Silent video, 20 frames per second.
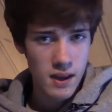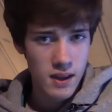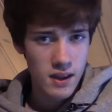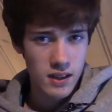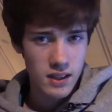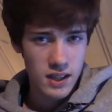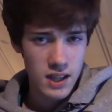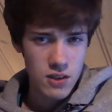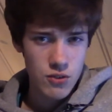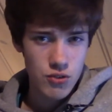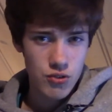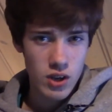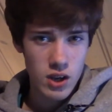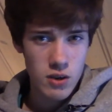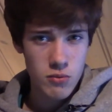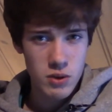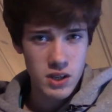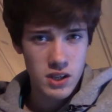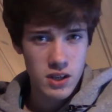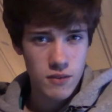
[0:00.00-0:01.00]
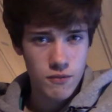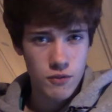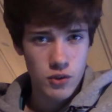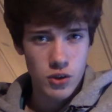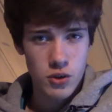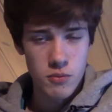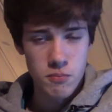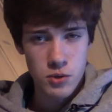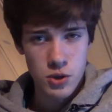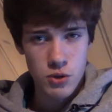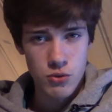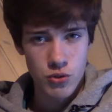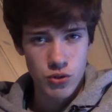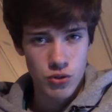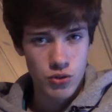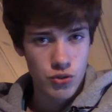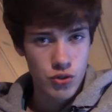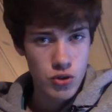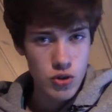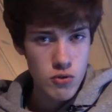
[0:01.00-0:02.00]
Let's say we give the computer
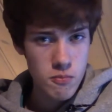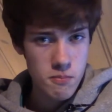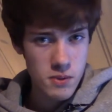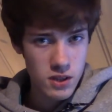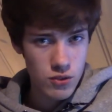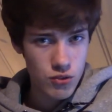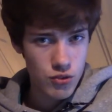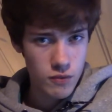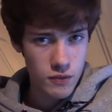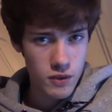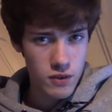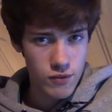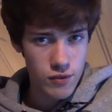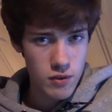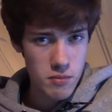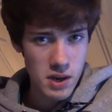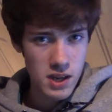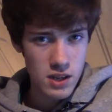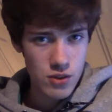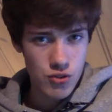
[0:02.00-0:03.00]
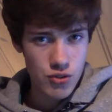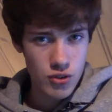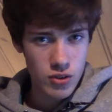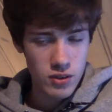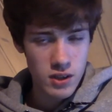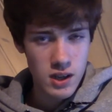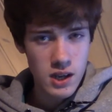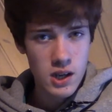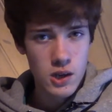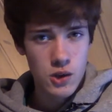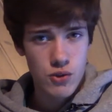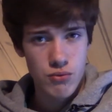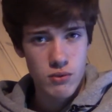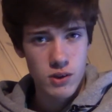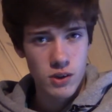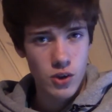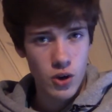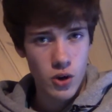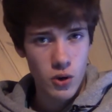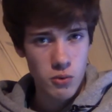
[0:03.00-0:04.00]
two bits of information to
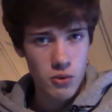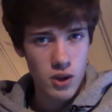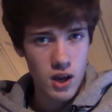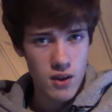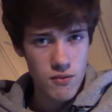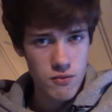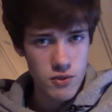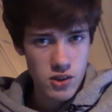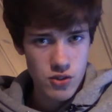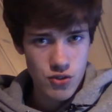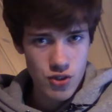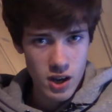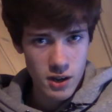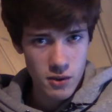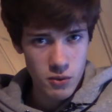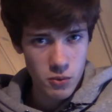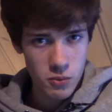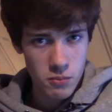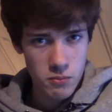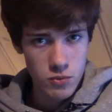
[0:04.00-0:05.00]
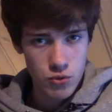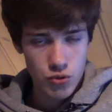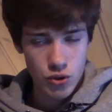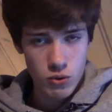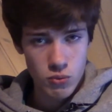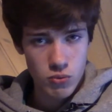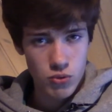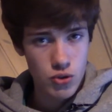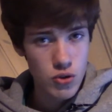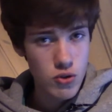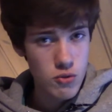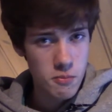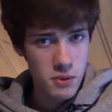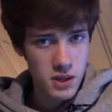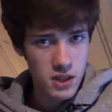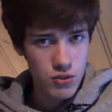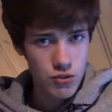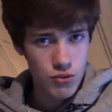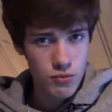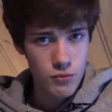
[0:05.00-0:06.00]
encode every channel, so two
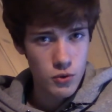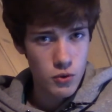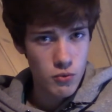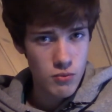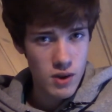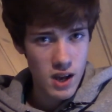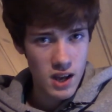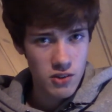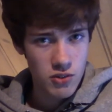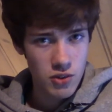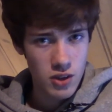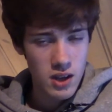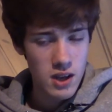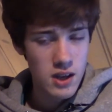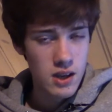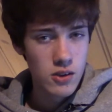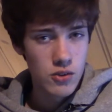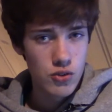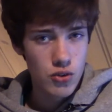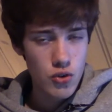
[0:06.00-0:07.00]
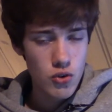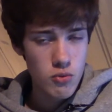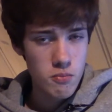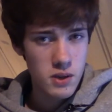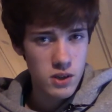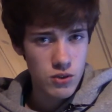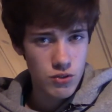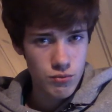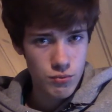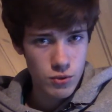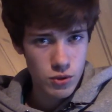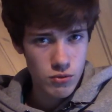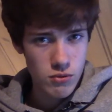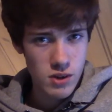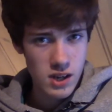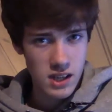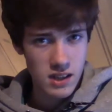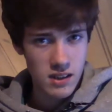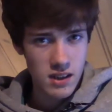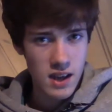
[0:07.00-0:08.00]
bits for red, 2 bits for
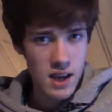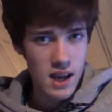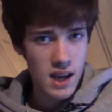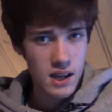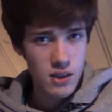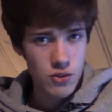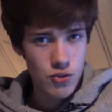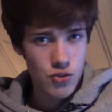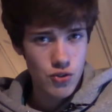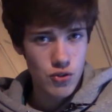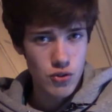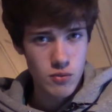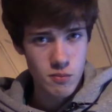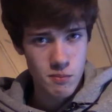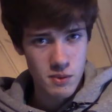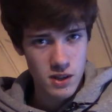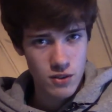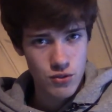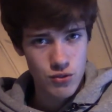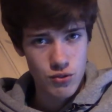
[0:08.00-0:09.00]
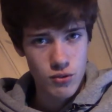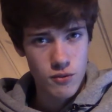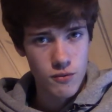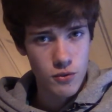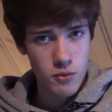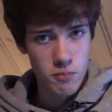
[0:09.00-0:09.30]
green and 2 bits for